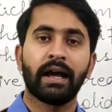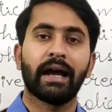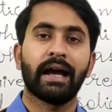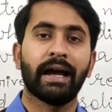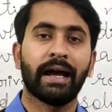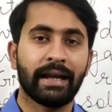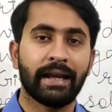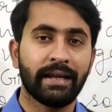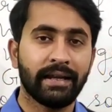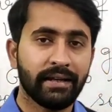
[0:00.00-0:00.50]

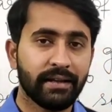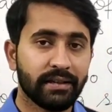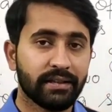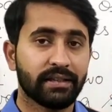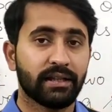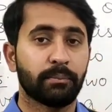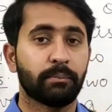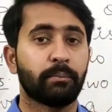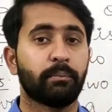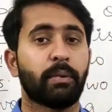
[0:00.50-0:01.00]
and
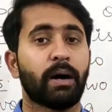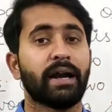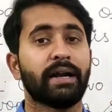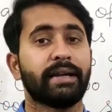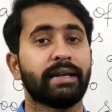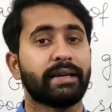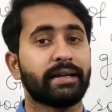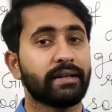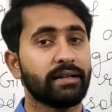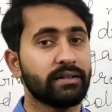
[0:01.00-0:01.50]
the
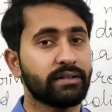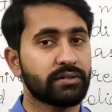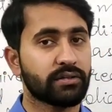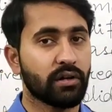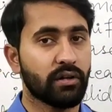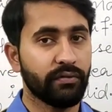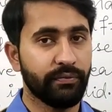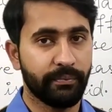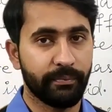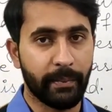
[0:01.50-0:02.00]
particles
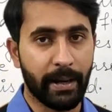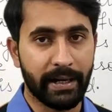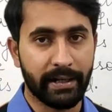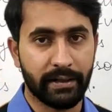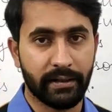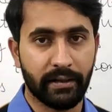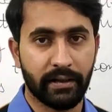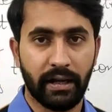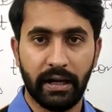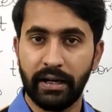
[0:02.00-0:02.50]
of
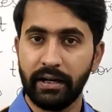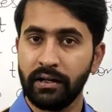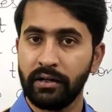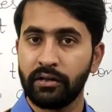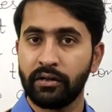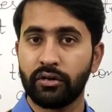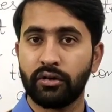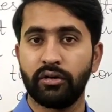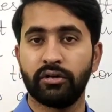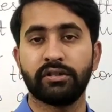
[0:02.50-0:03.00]
matter are
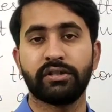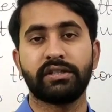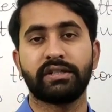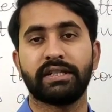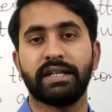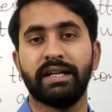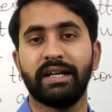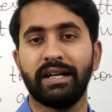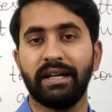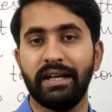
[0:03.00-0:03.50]

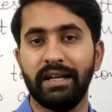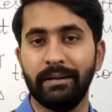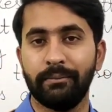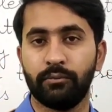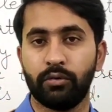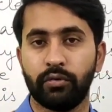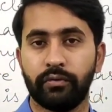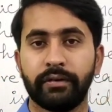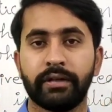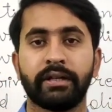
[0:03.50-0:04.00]
constantly
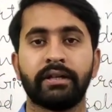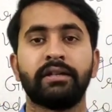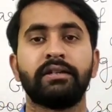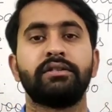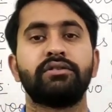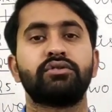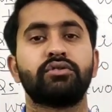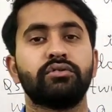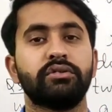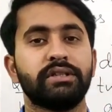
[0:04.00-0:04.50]
moving.
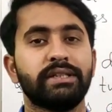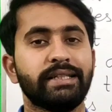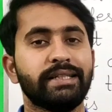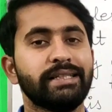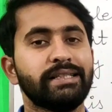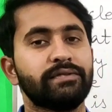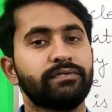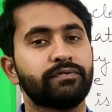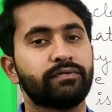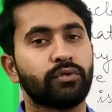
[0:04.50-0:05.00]
So
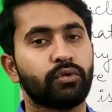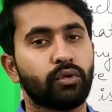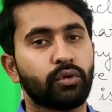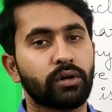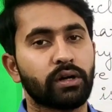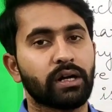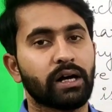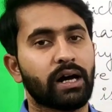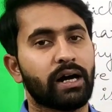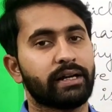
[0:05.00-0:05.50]
these four
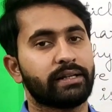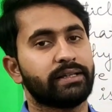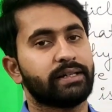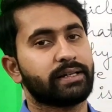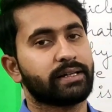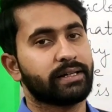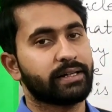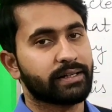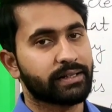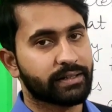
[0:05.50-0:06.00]
are the
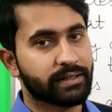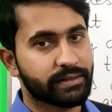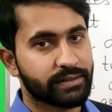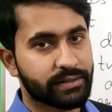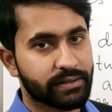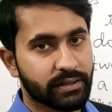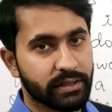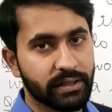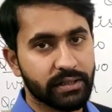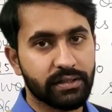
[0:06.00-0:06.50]

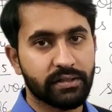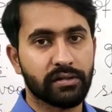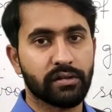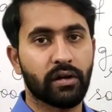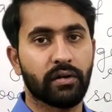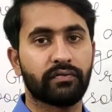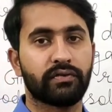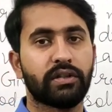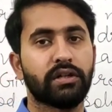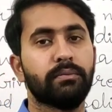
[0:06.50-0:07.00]
characteristics
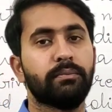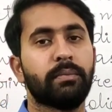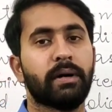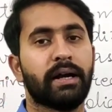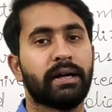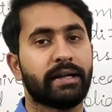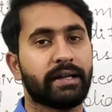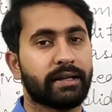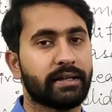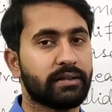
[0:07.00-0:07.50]
of the
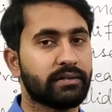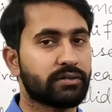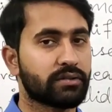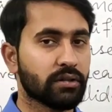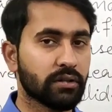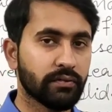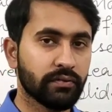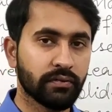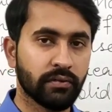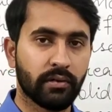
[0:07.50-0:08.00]
particles
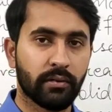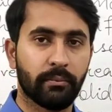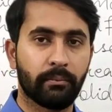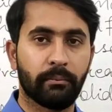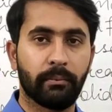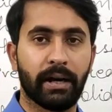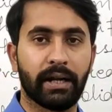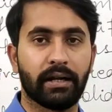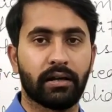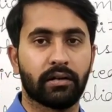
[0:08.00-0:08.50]
of
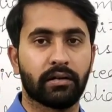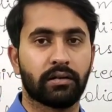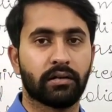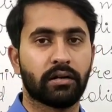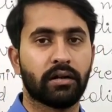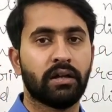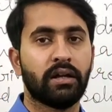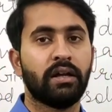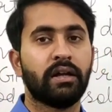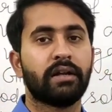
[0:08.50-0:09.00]
matter.
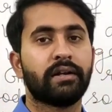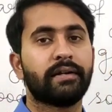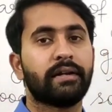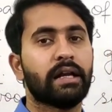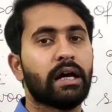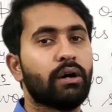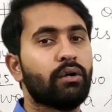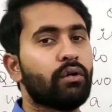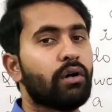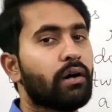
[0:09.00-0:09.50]

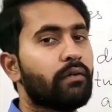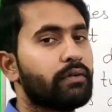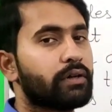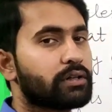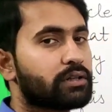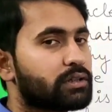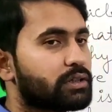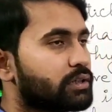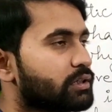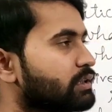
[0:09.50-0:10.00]
Now our
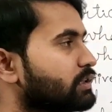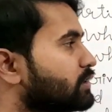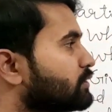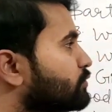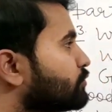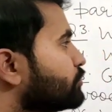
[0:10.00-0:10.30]
third